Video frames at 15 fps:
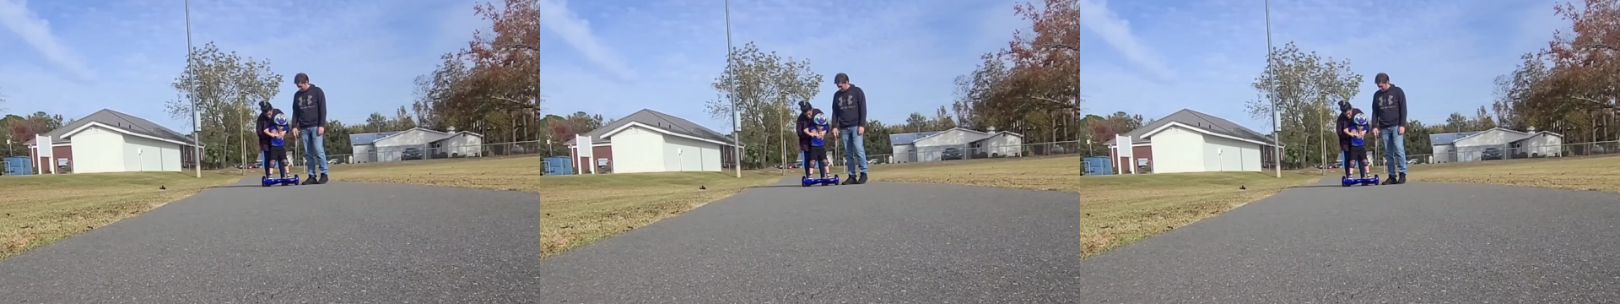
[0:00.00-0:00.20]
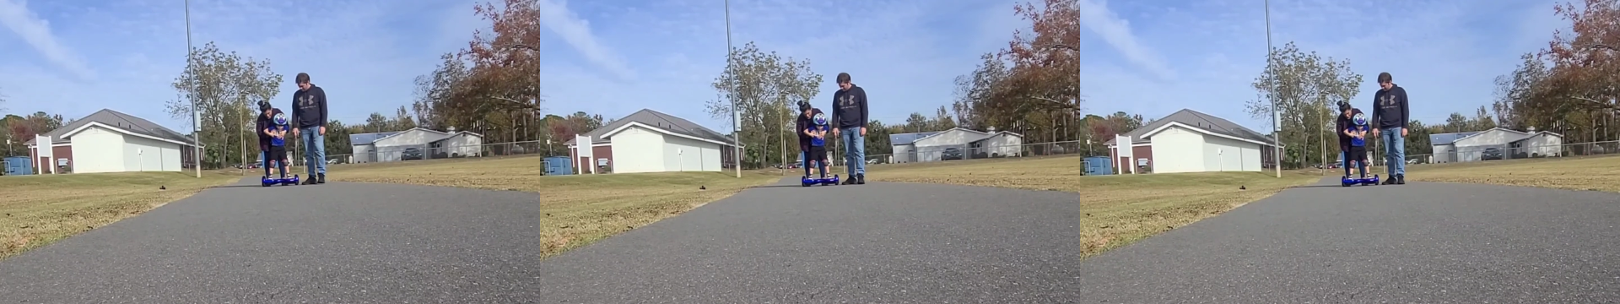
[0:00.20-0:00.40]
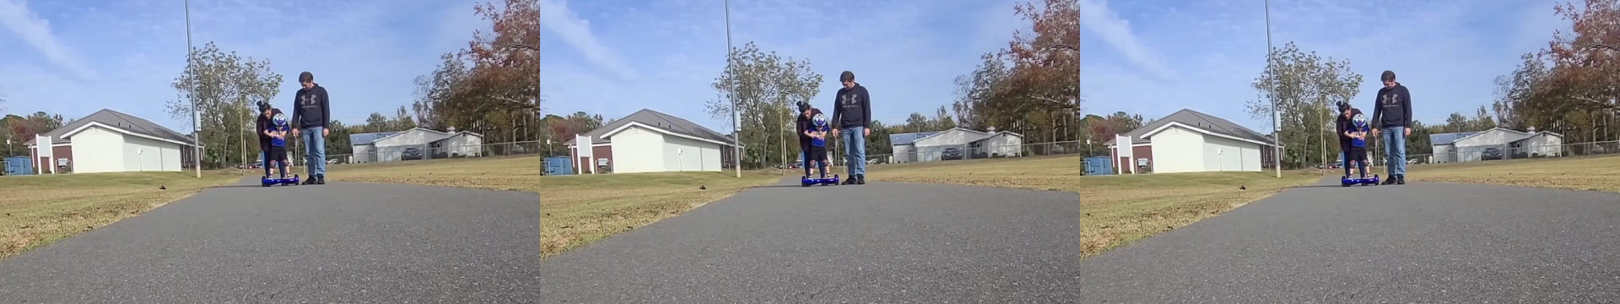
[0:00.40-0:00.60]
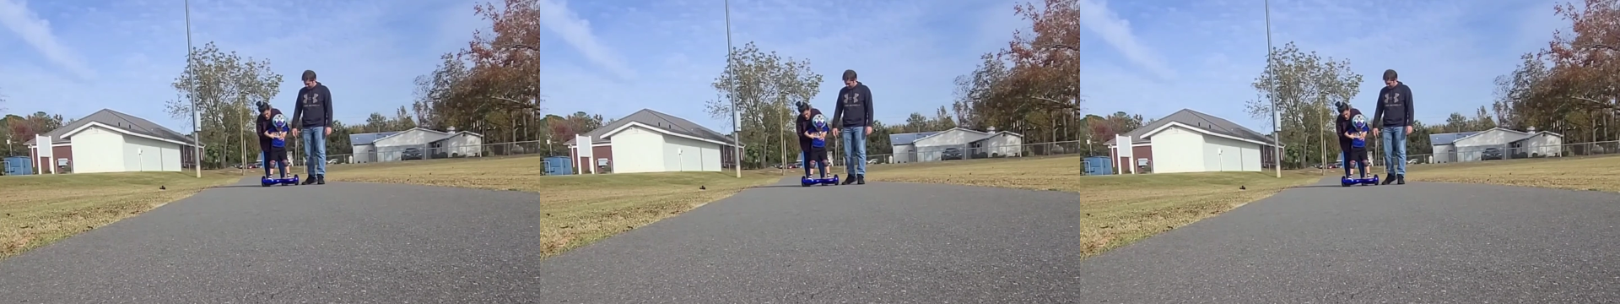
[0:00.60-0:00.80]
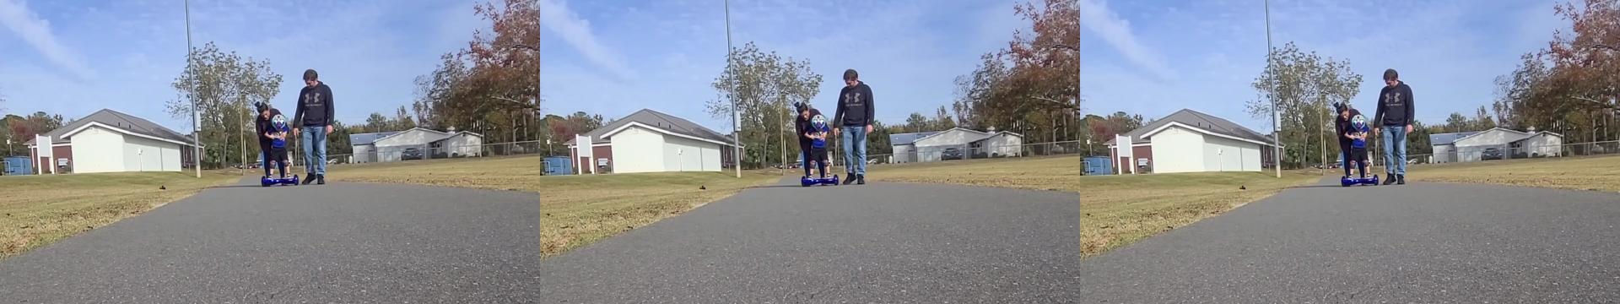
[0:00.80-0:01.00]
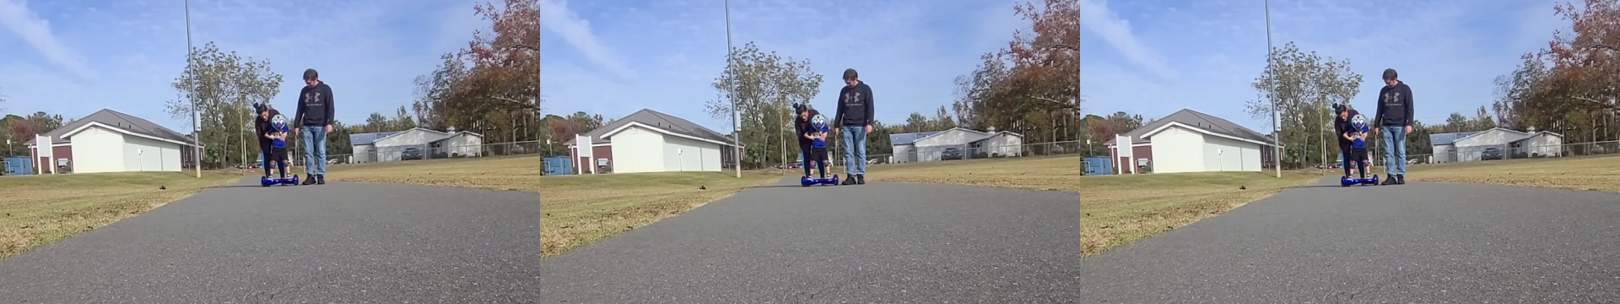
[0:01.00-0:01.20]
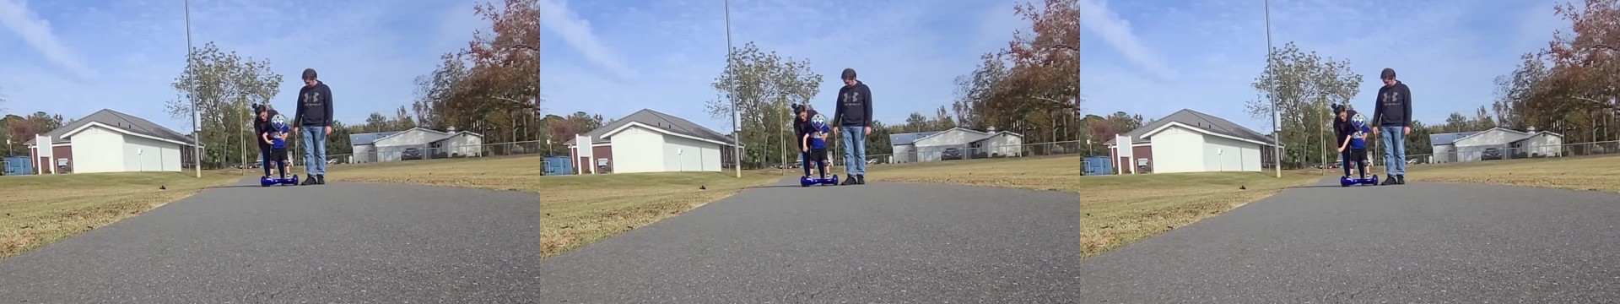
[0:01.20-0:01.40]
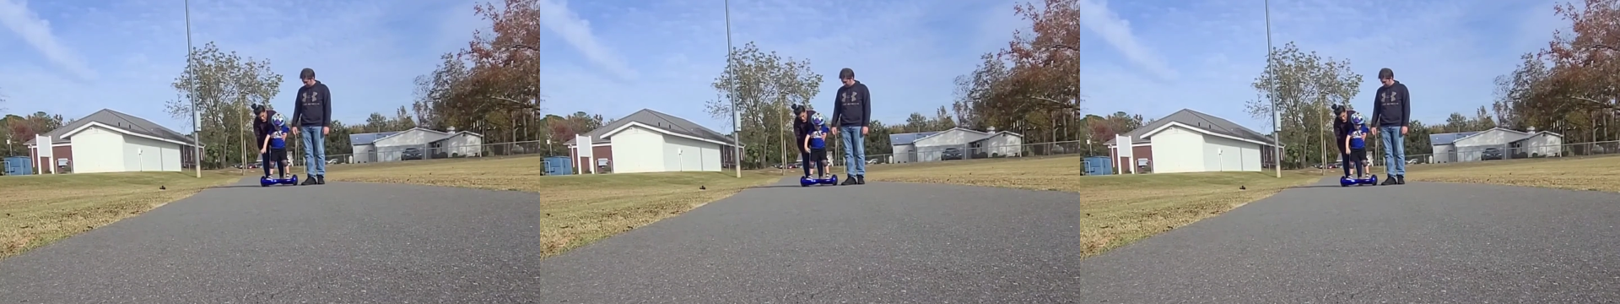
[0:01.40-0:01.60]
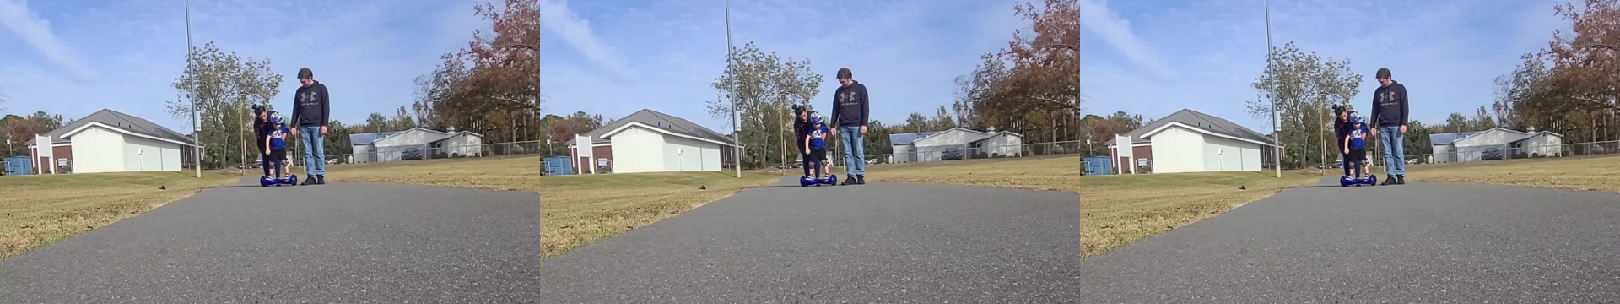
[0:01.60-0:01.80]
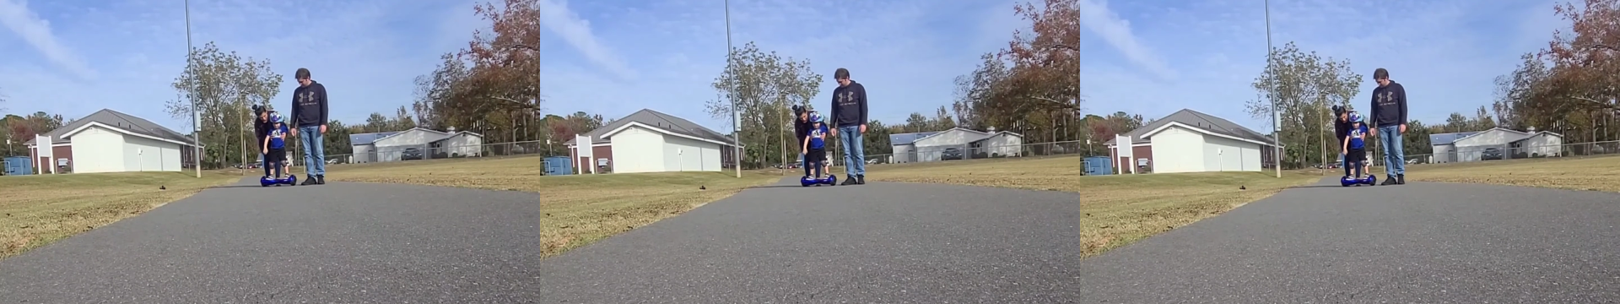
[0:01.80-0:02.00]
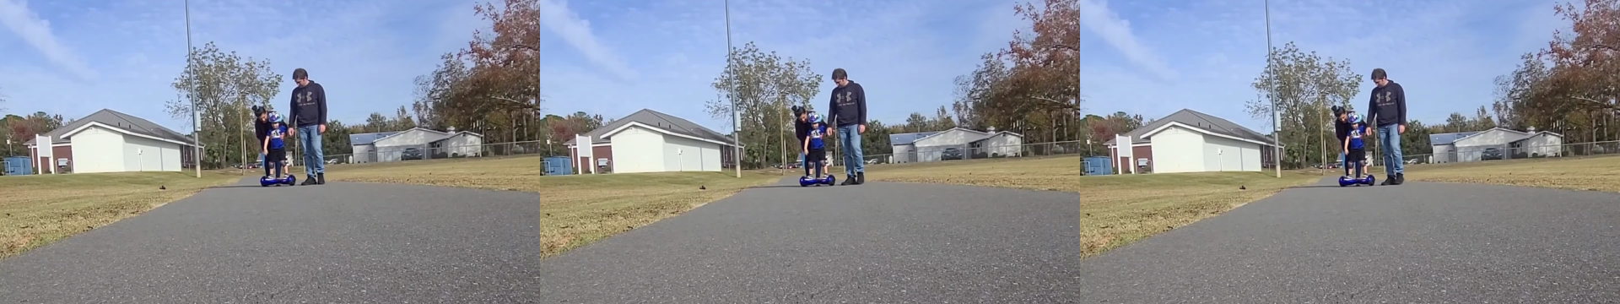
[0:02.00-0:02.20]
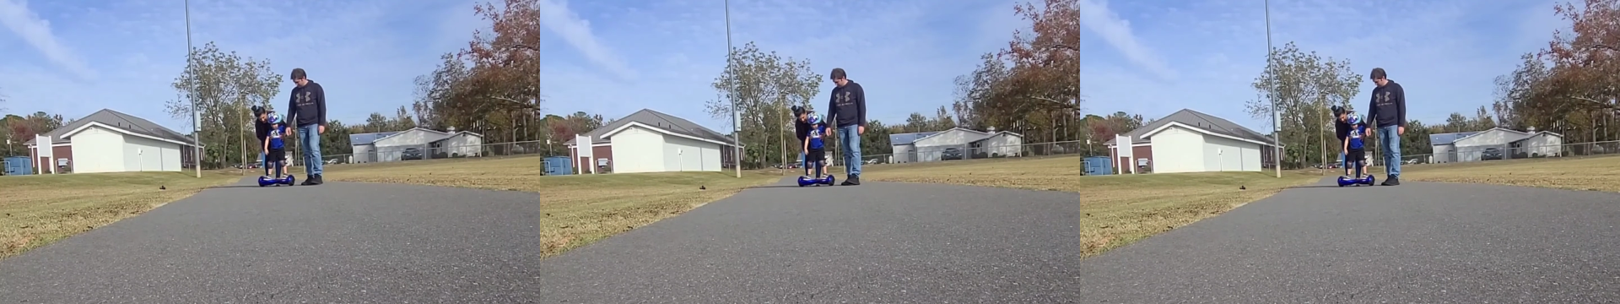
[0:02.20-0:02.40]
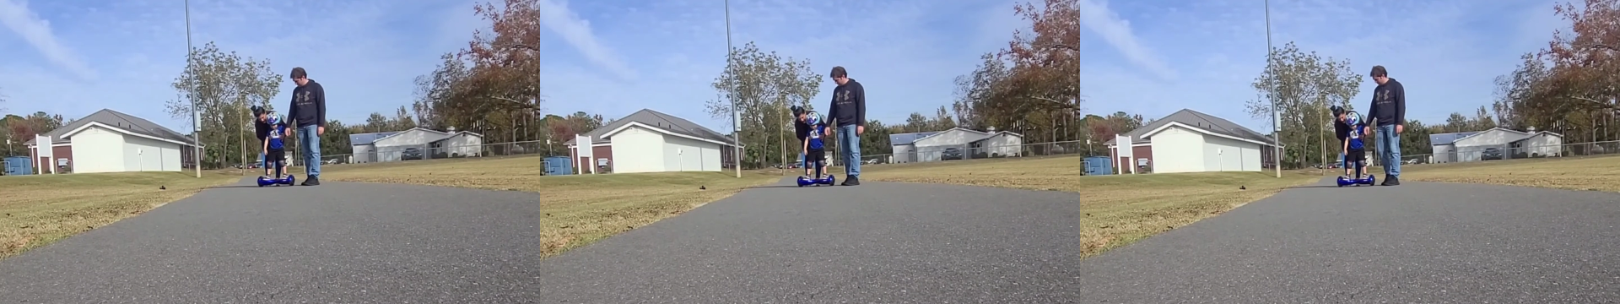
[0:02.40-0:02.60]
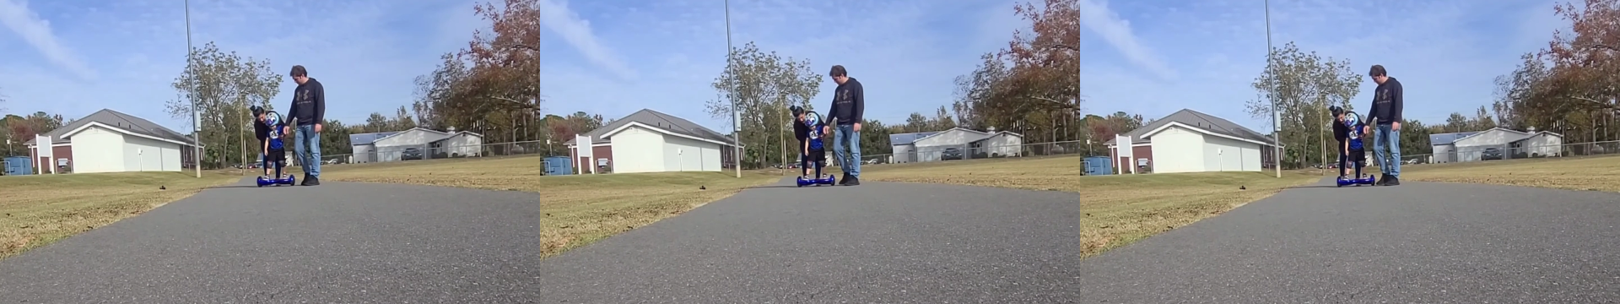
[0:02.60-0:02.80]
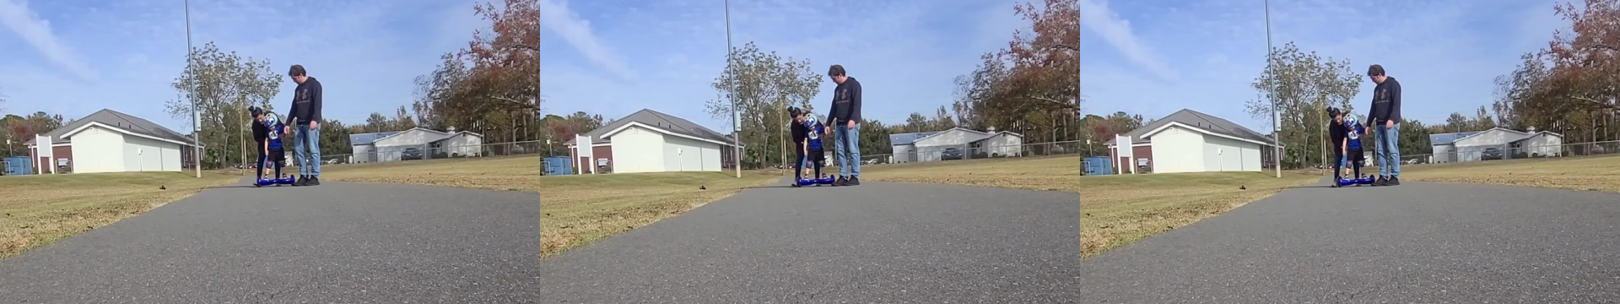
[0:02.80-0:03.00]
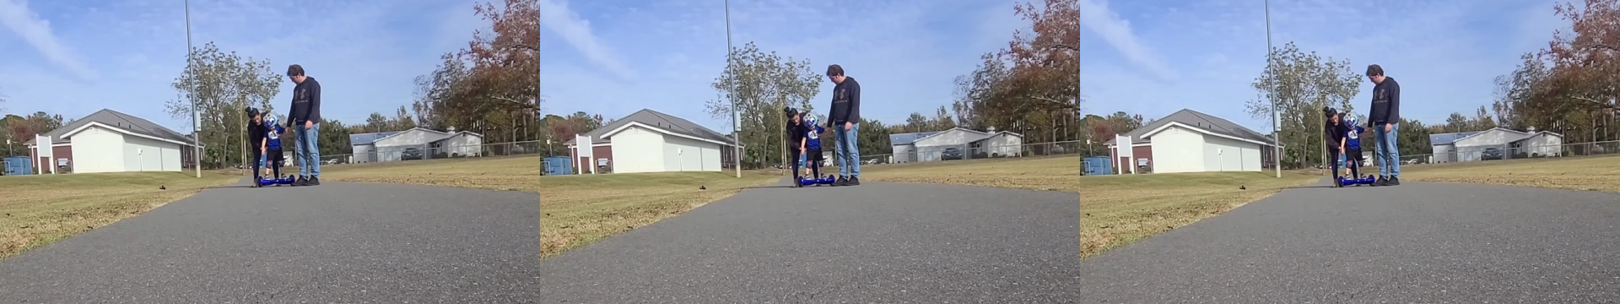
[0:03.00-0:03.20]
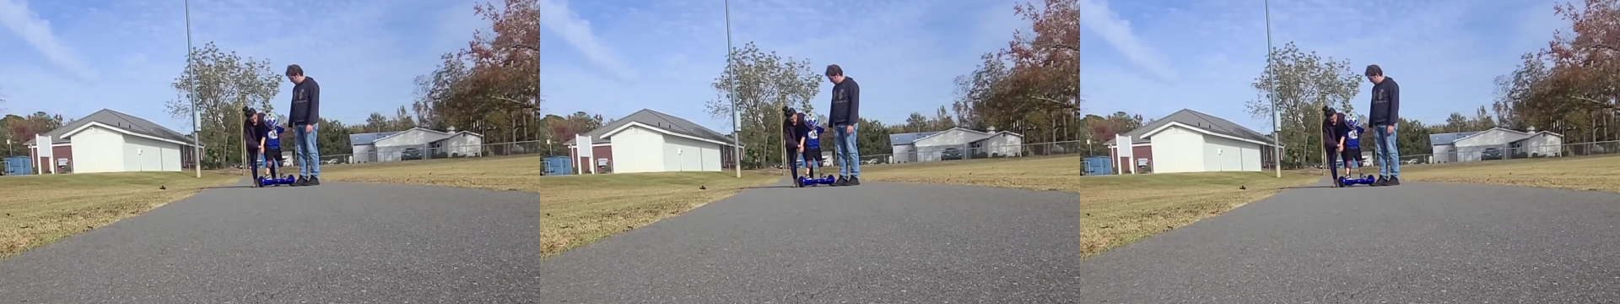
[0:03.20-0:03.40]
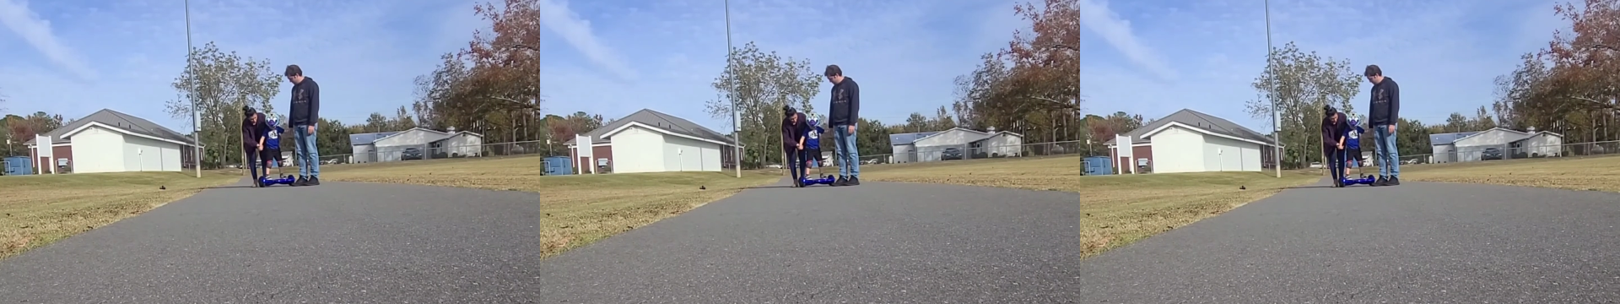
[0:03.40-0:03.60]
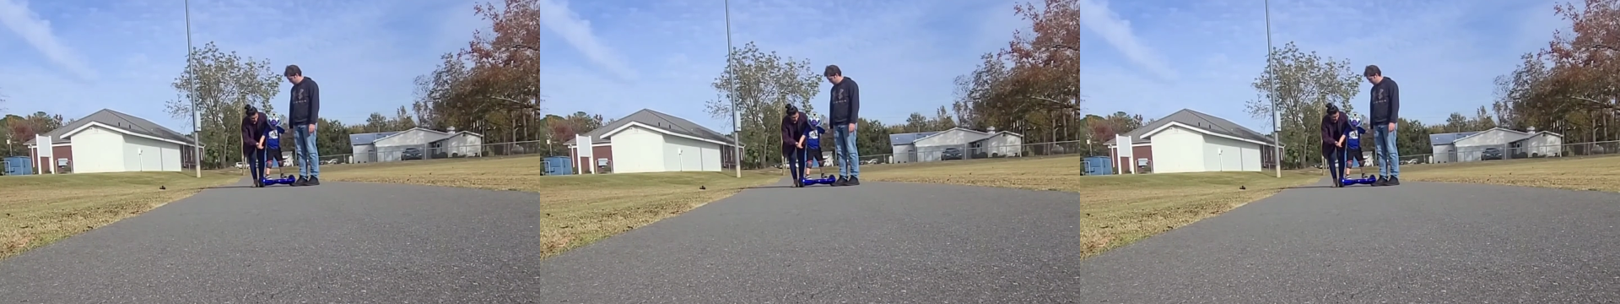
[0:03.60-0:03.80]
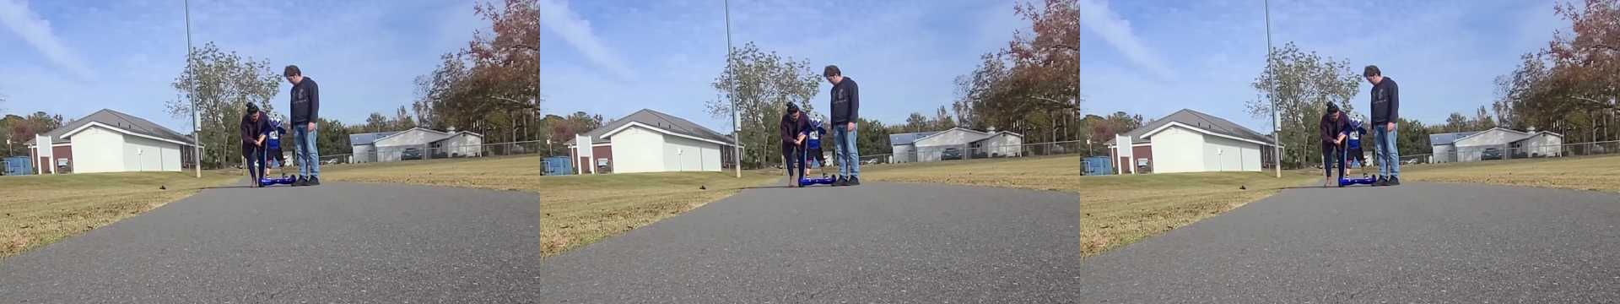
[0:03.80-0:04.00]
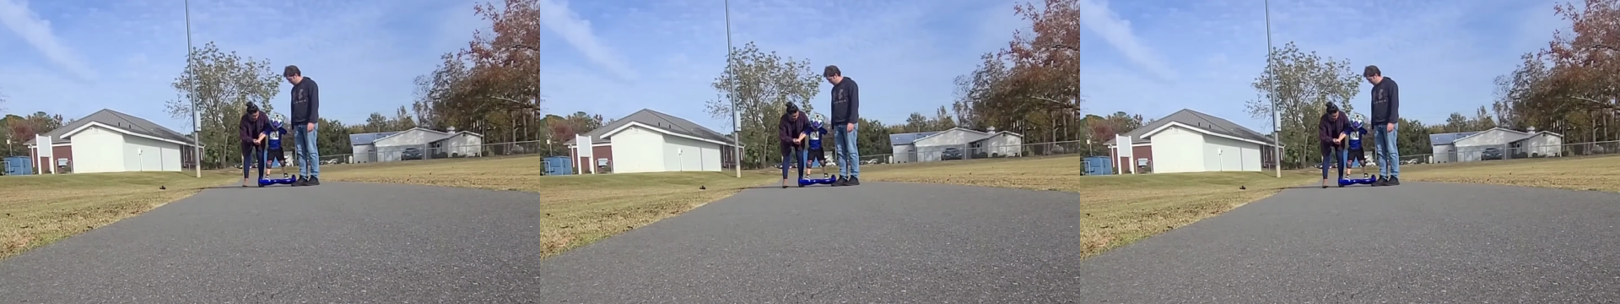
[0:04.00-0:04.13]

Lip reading: No face is visible, so there are no lips to read.